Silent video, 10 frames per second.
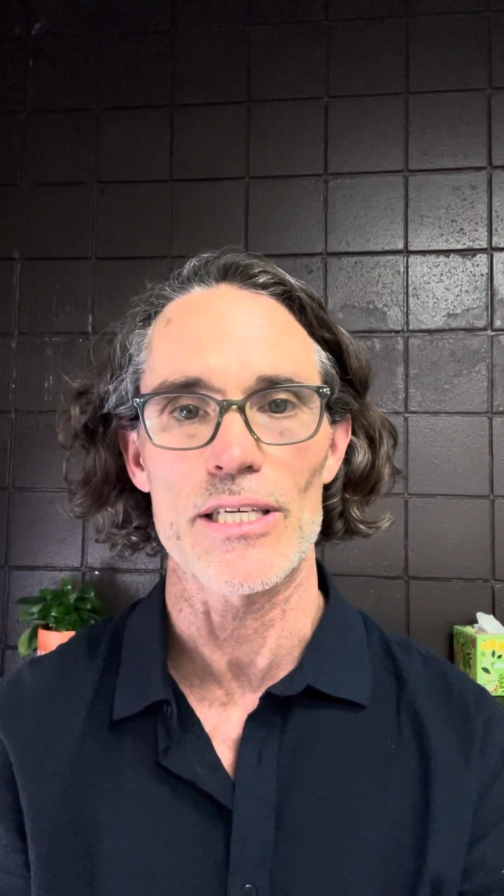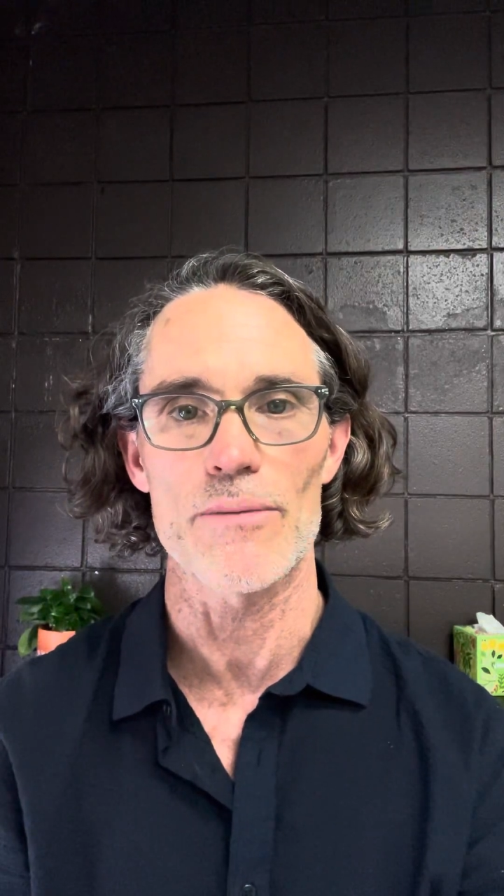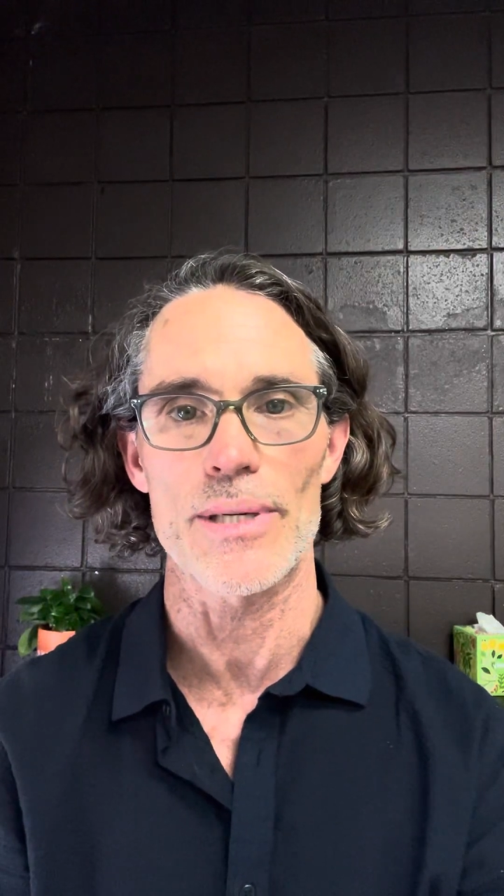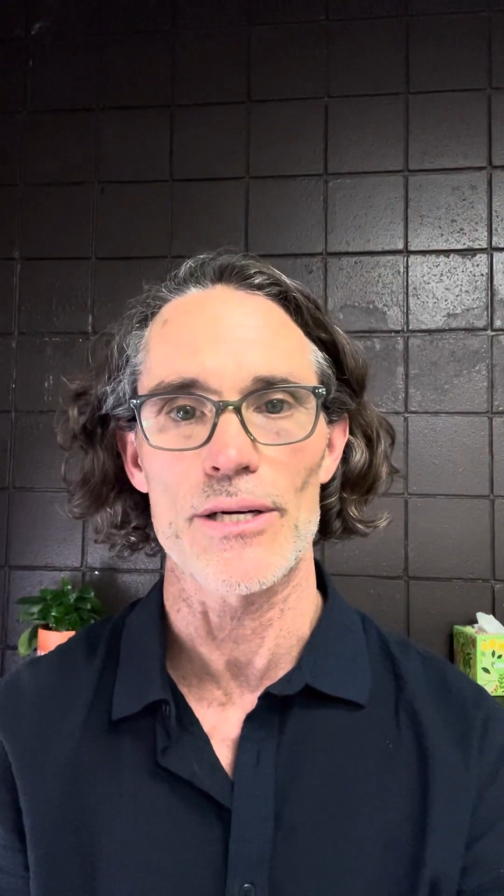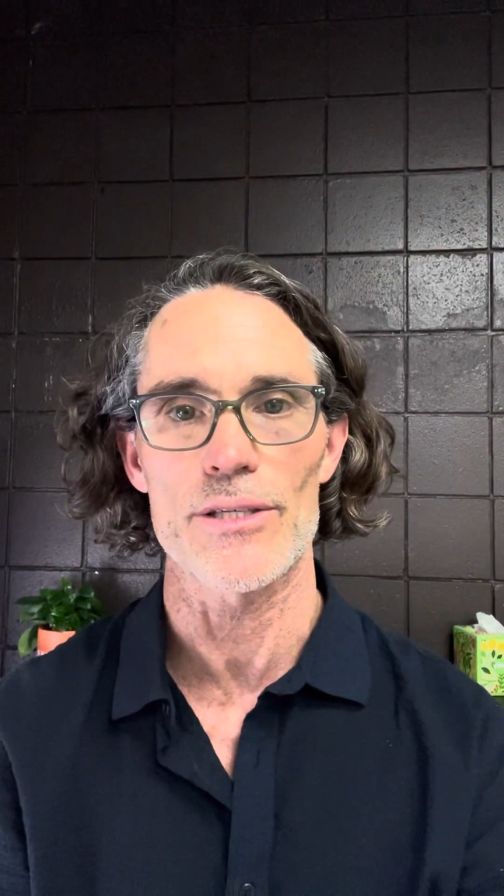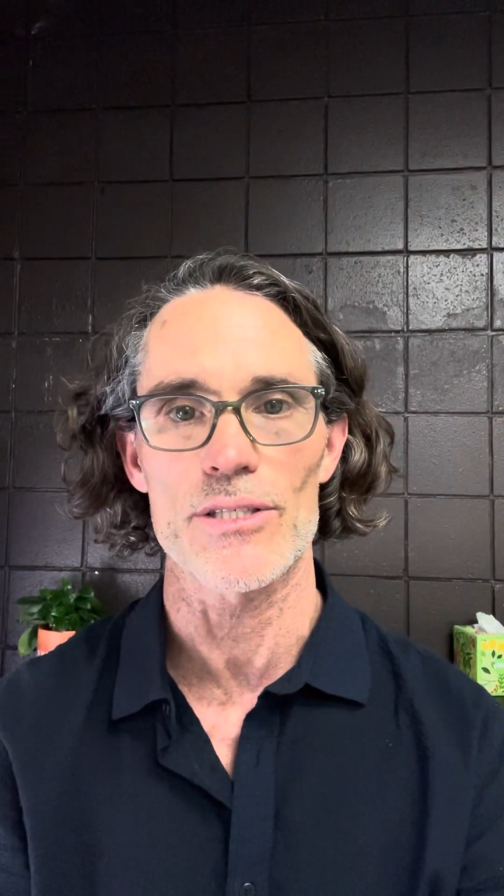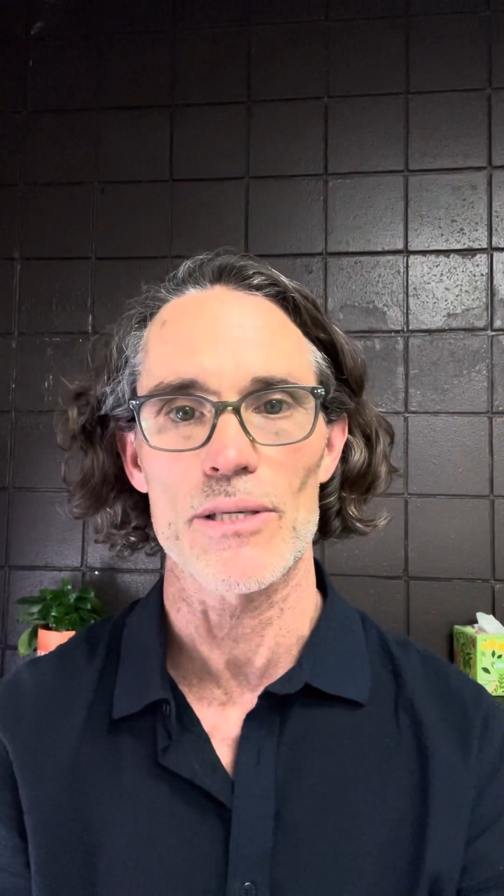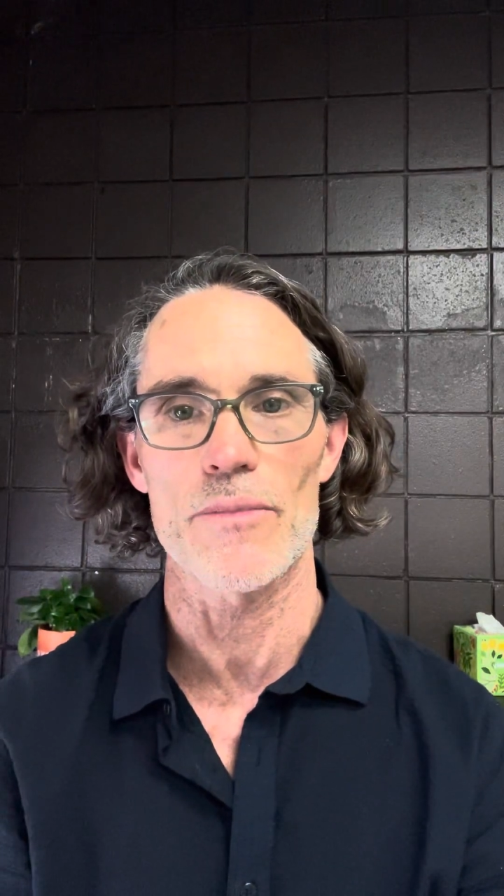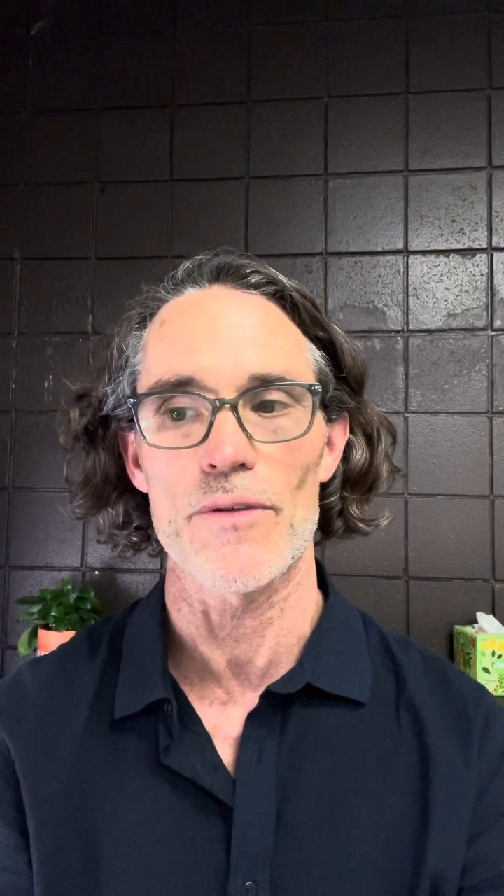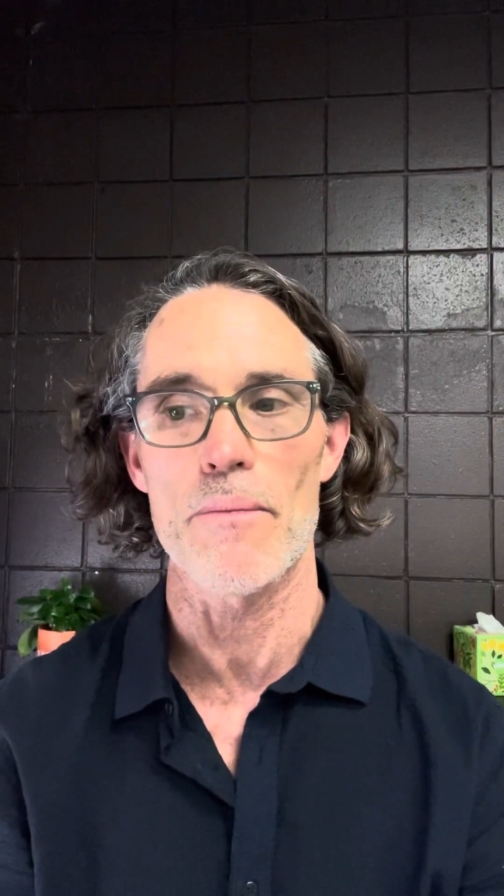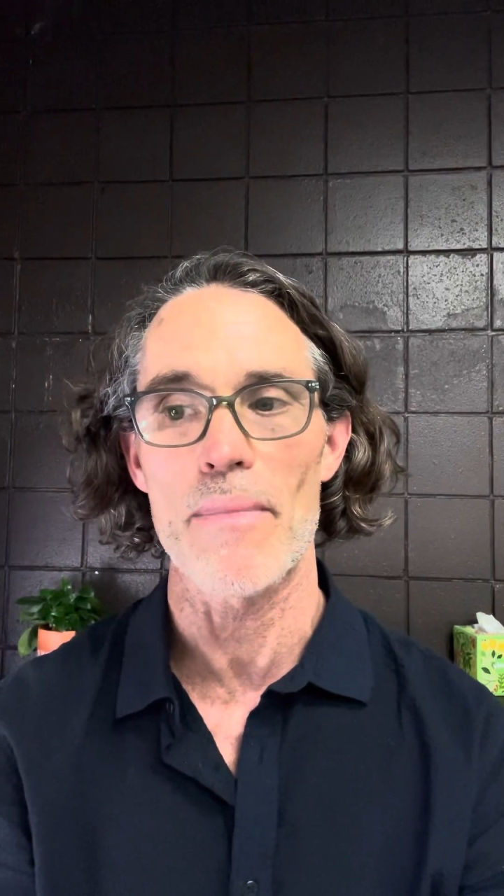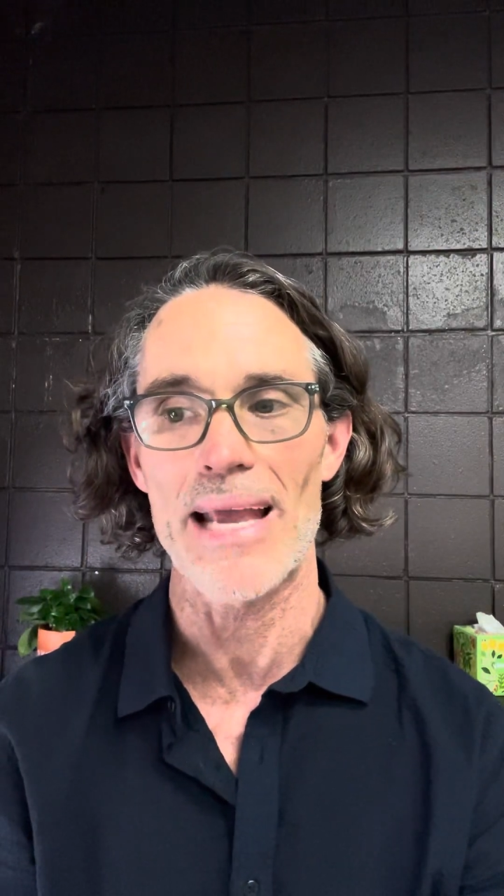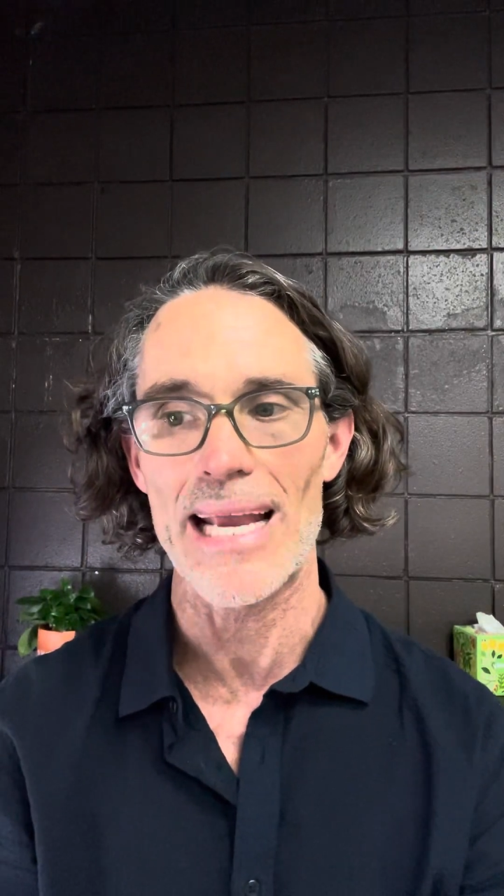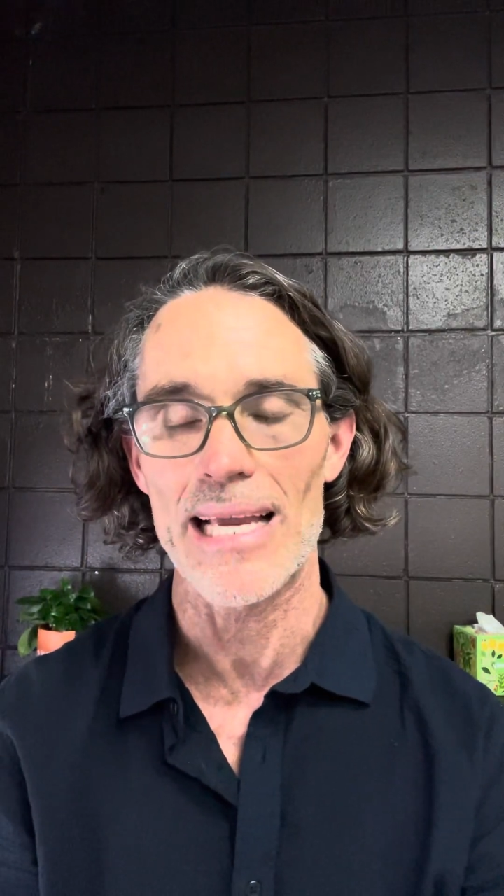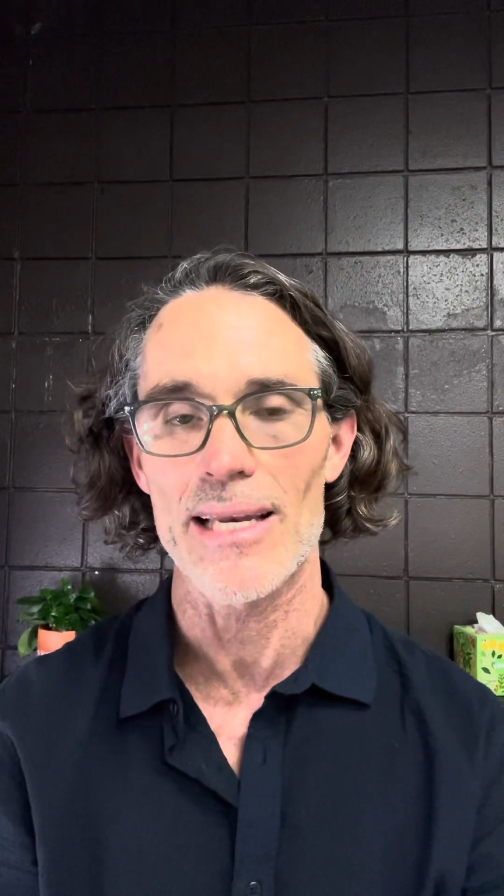compared to some of the
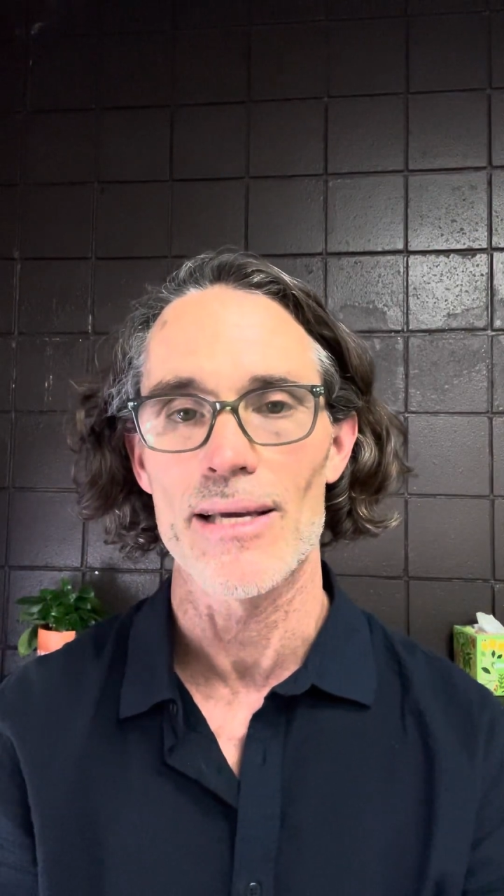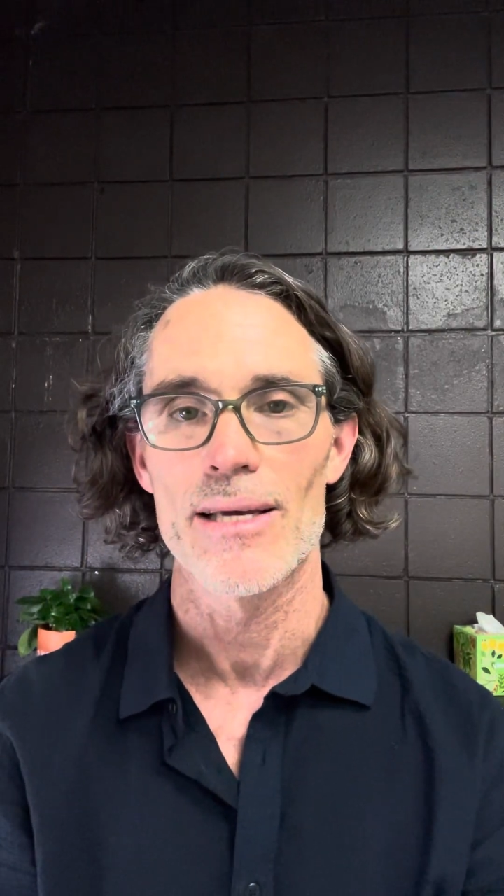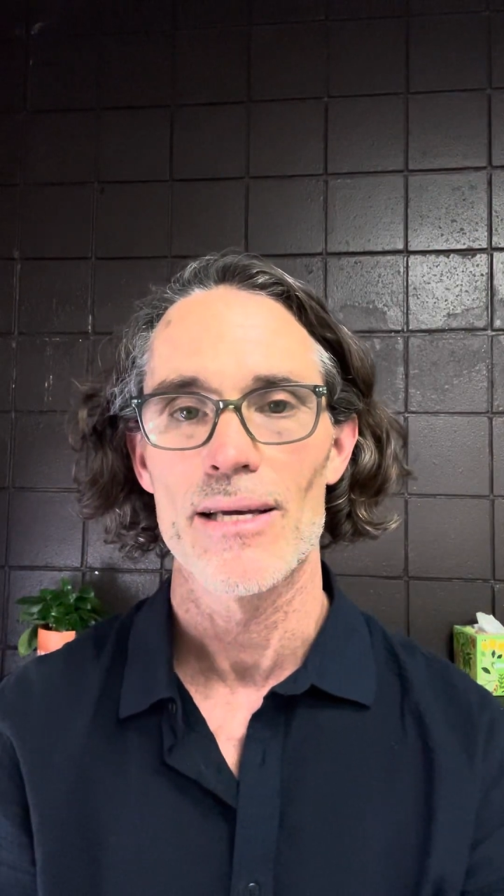main